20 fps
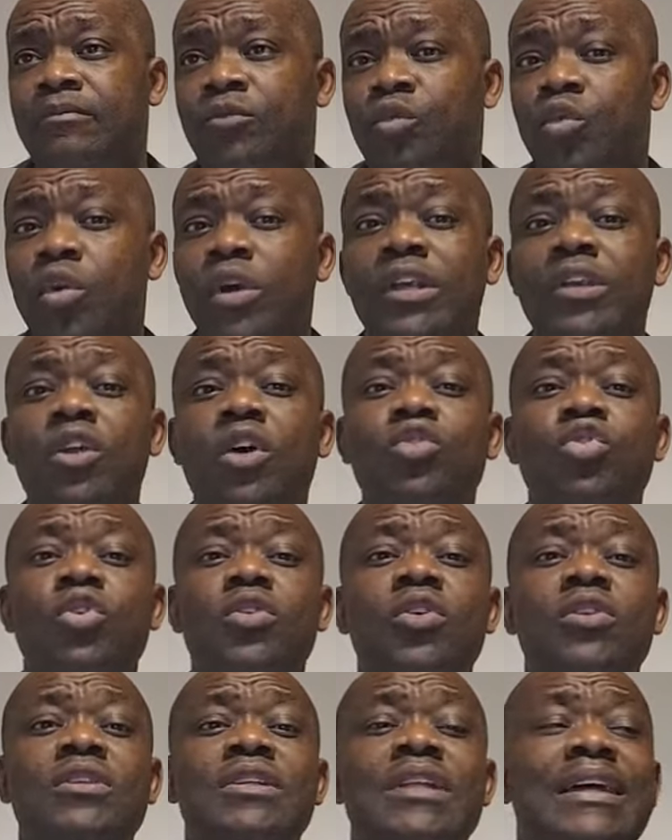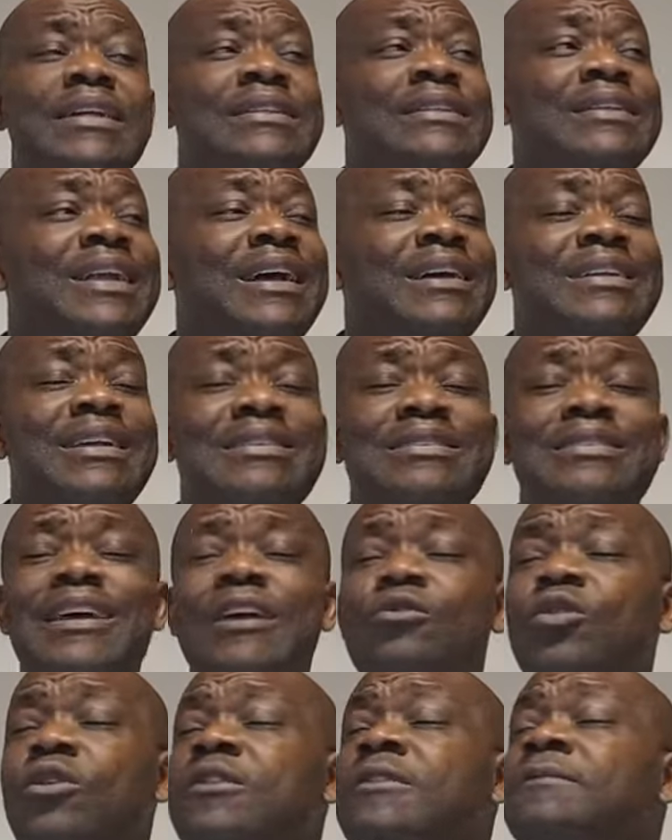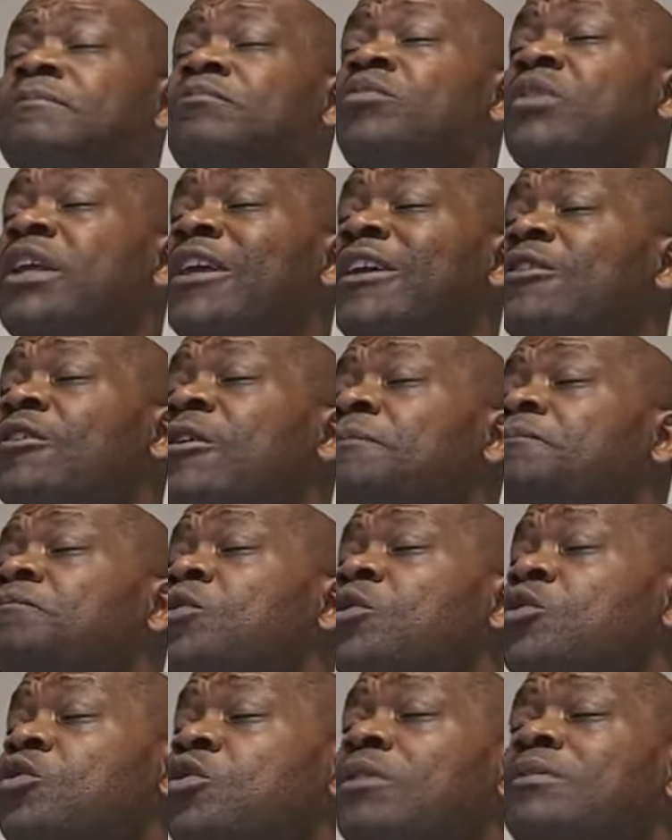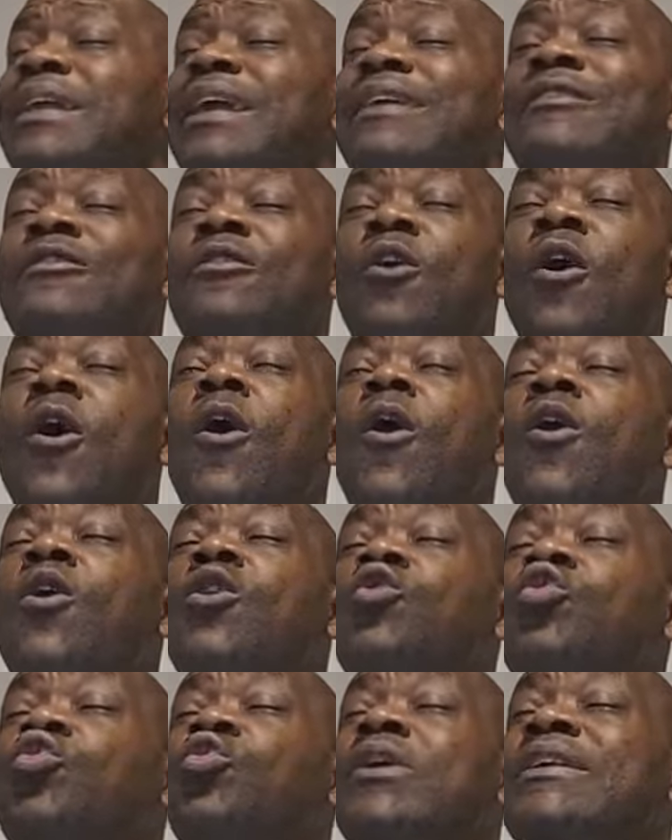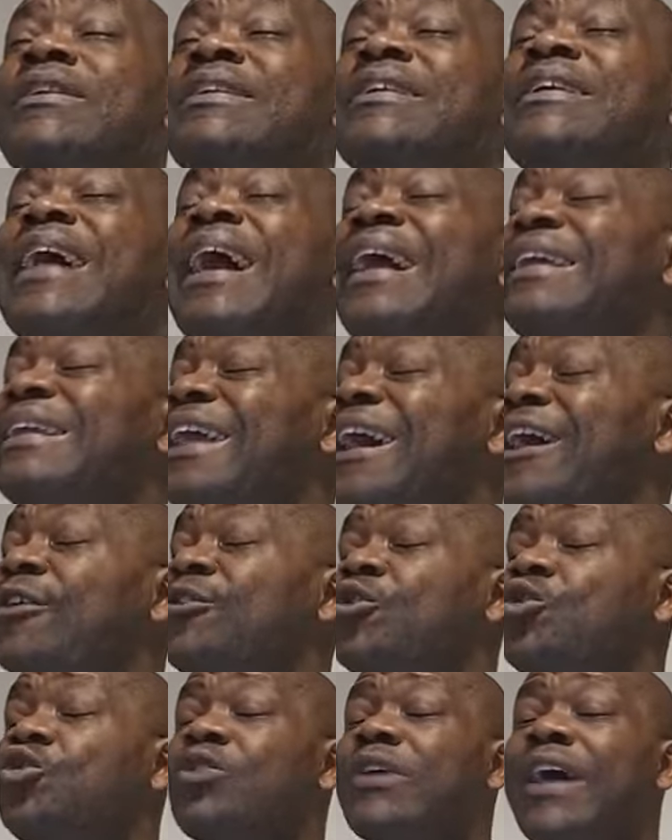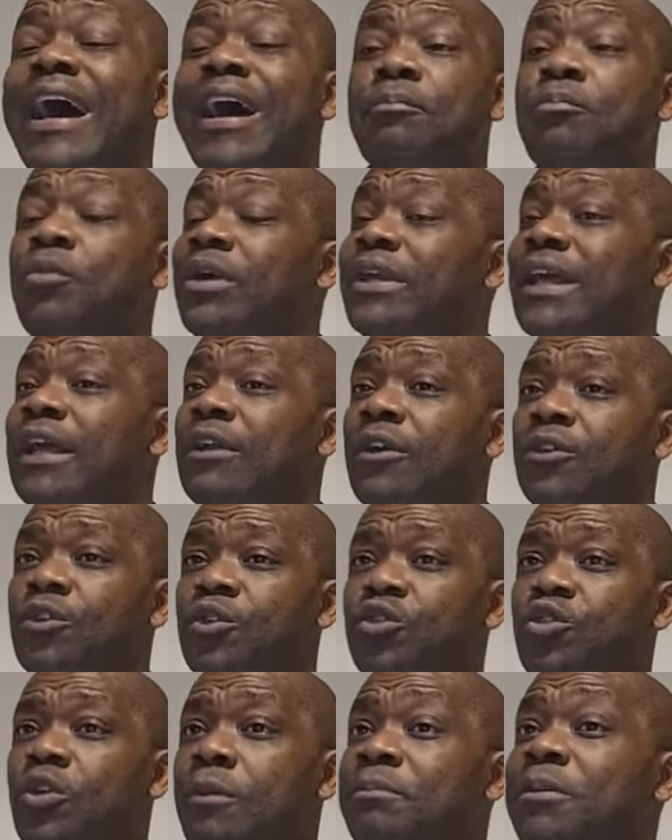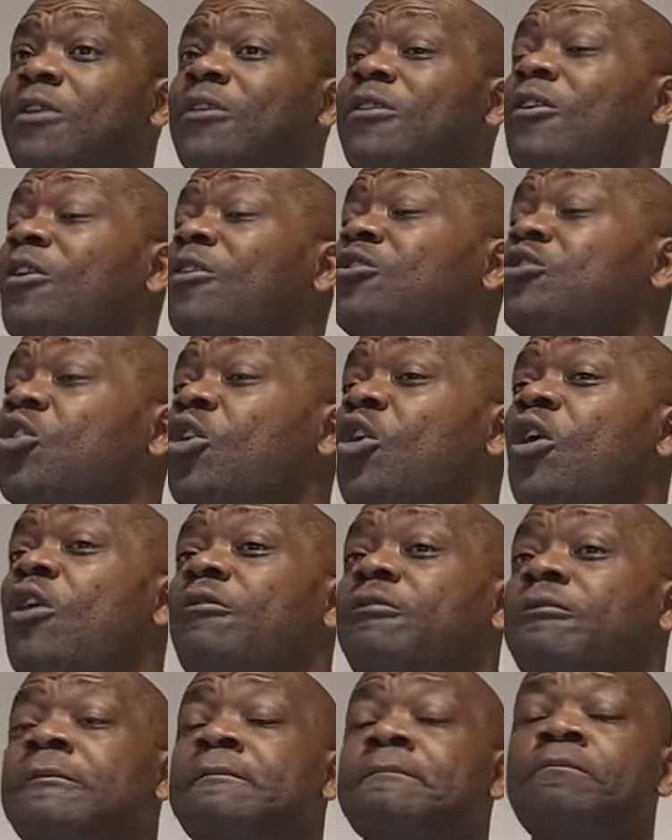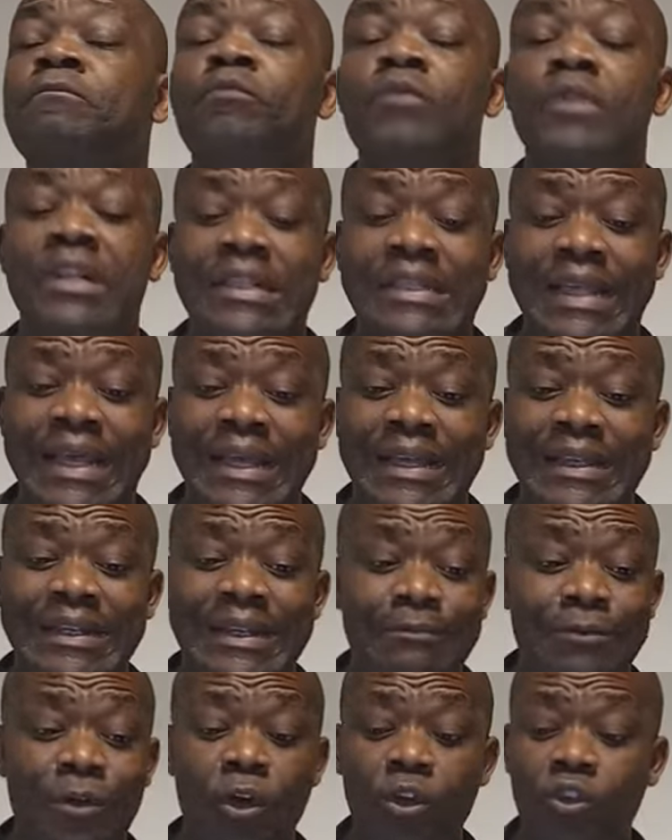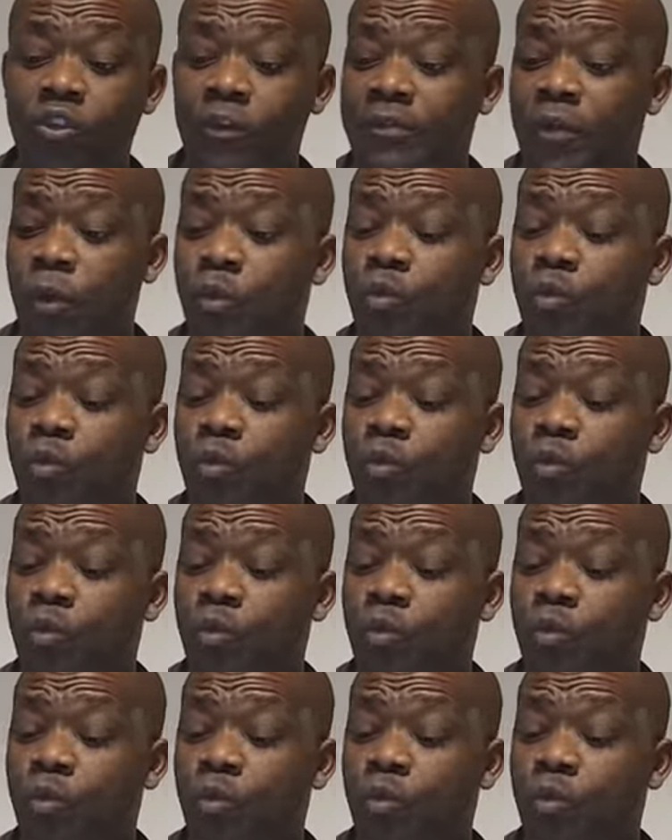What the Lord told us that last night was, you know, so that God will see allow you to have money and all those stuff because of the, the because of the